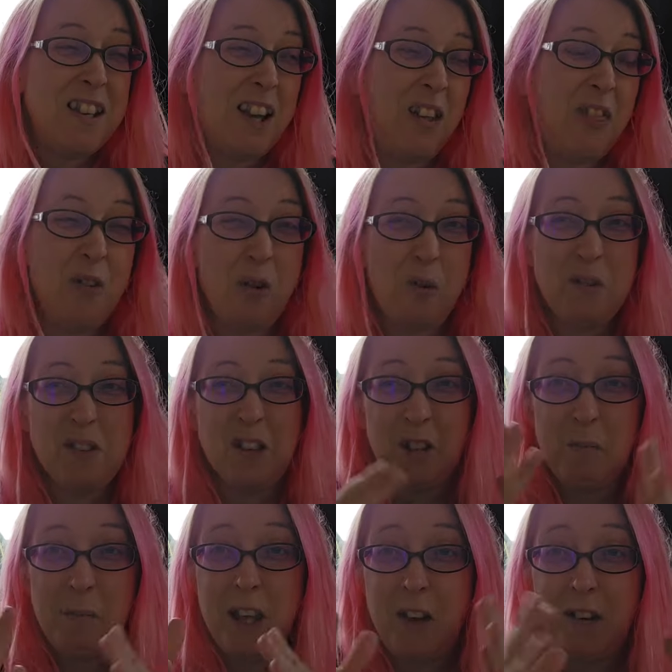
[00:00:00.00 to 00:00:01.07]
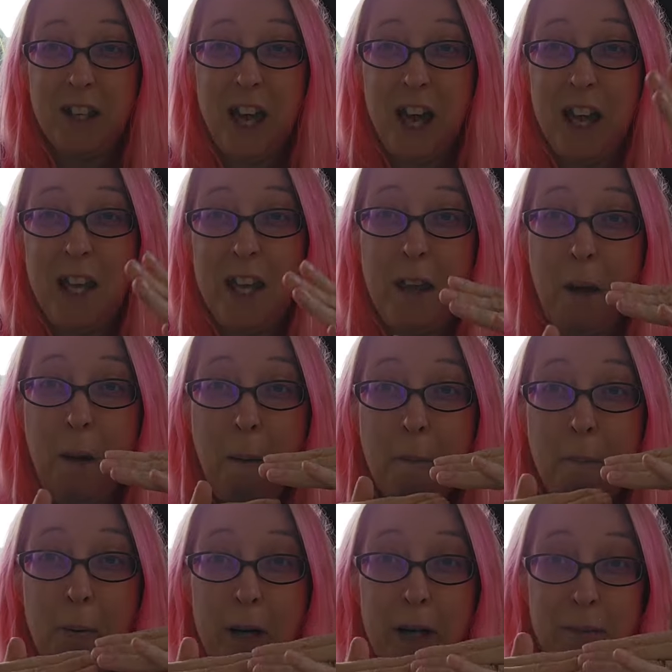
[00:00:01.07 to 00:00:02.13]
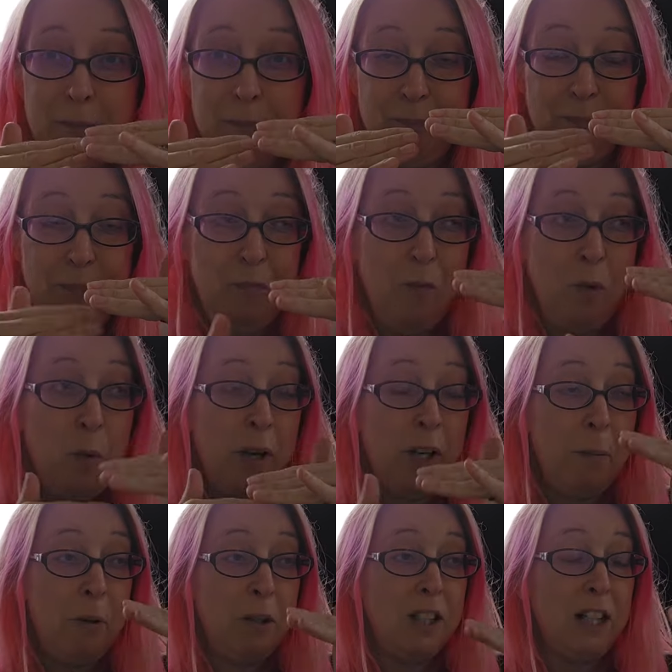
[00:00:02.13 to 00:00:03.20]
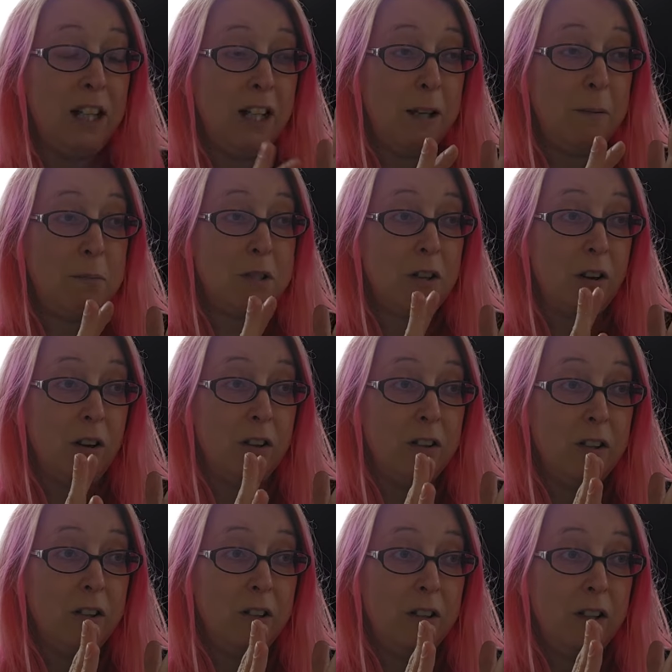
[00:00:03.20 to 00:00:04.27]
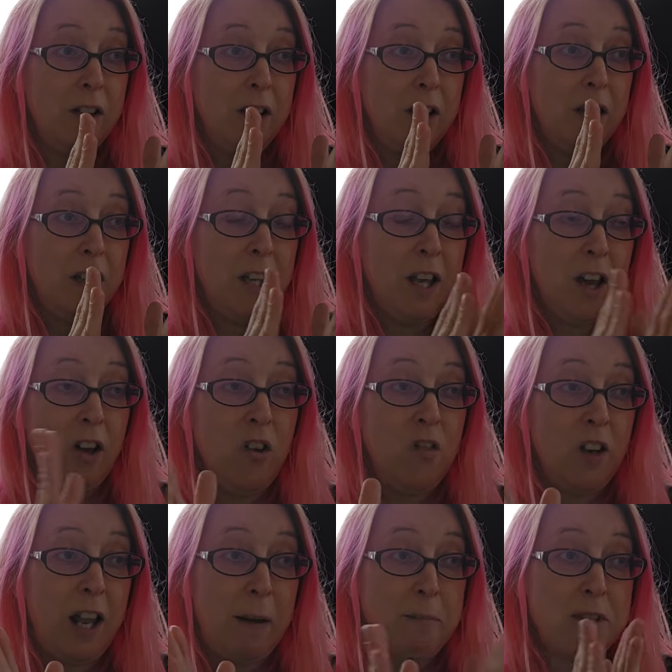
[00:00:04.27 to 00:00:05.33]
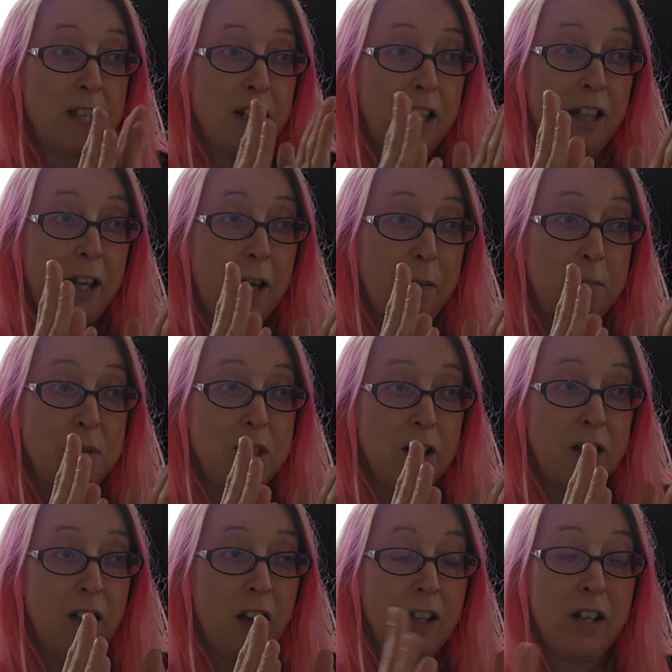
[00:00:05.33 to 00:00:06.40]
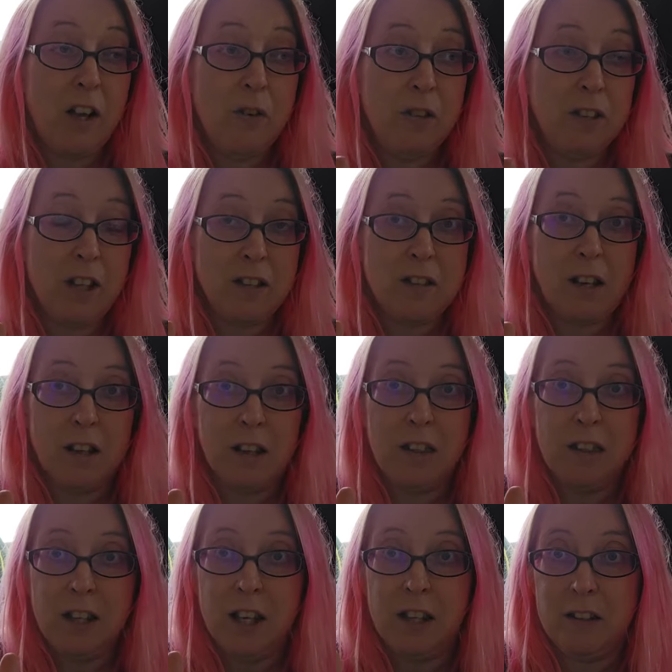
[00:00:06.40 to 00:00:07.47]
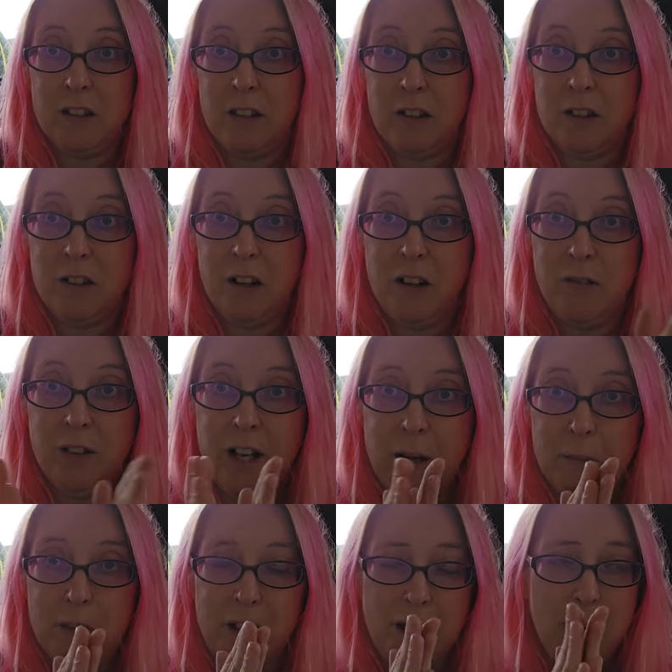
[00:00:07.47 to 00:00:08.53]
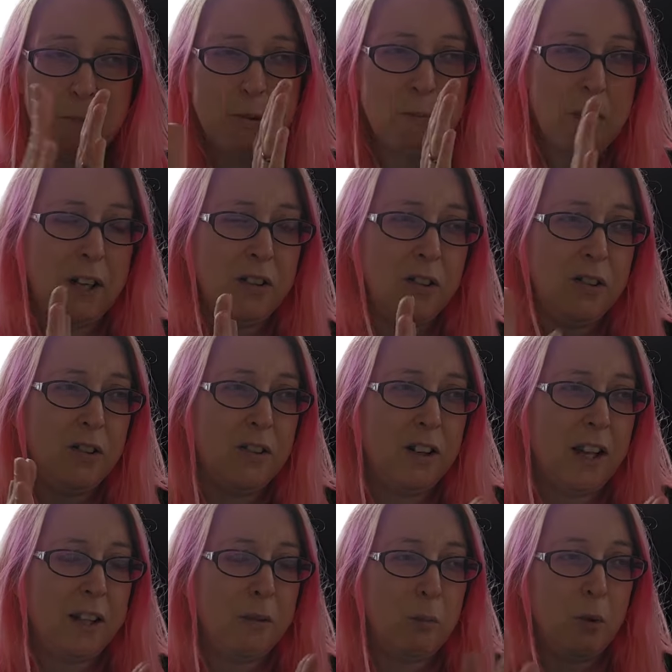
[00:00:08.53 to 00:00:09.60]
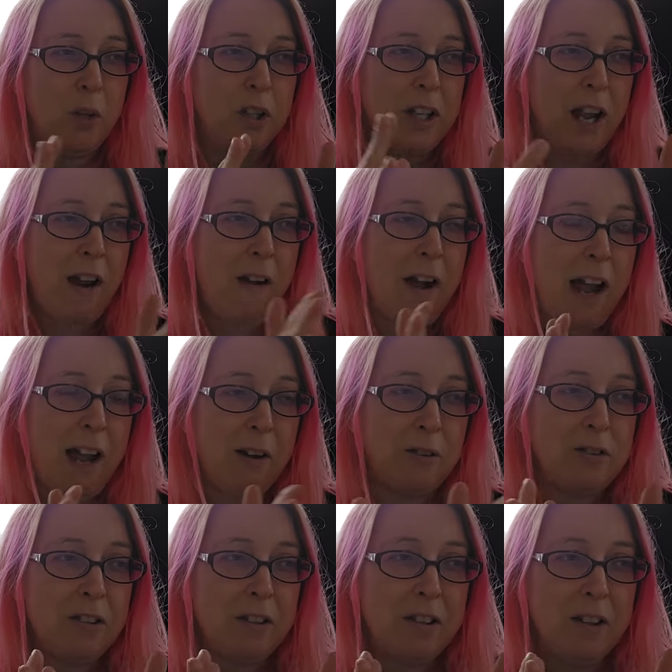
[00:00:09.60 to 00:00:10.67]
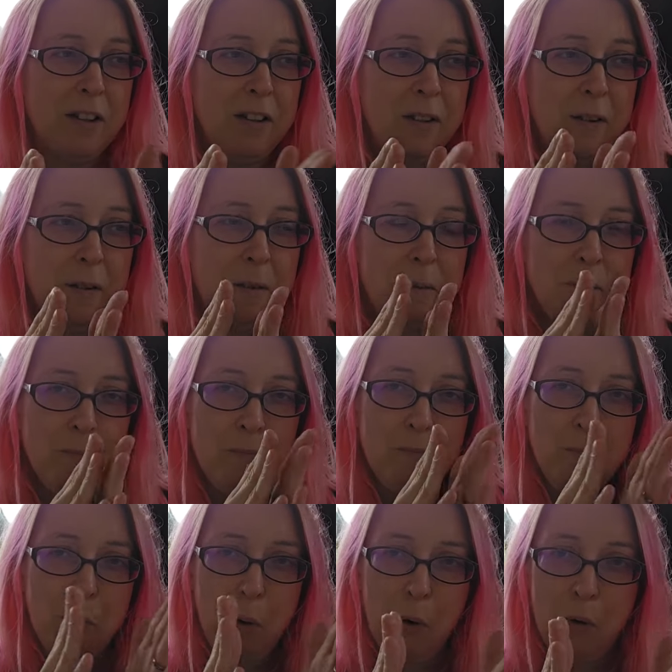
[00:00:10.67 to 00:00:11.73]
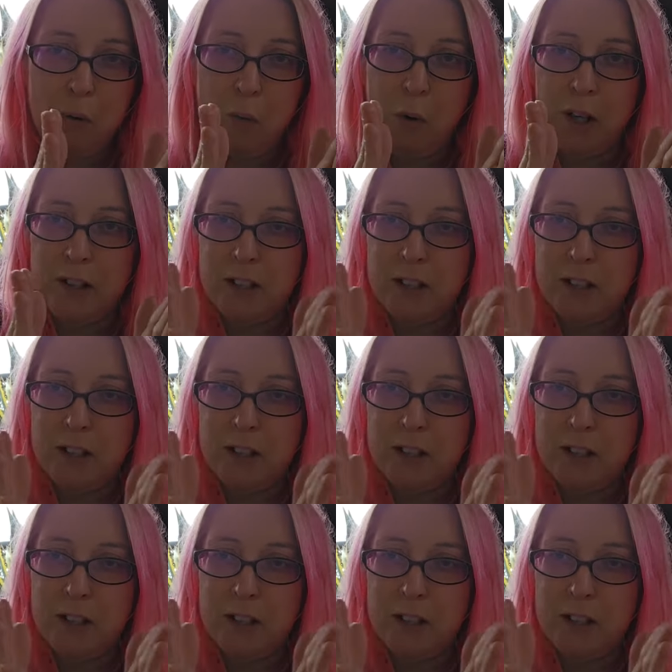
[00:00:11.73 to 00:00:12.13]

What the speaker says: I thought was going to be okay, but when I put the clips on, it overlaps the clips. And I know that that's like a thing, that you can overlap clips, but I couldn't like work out how to put one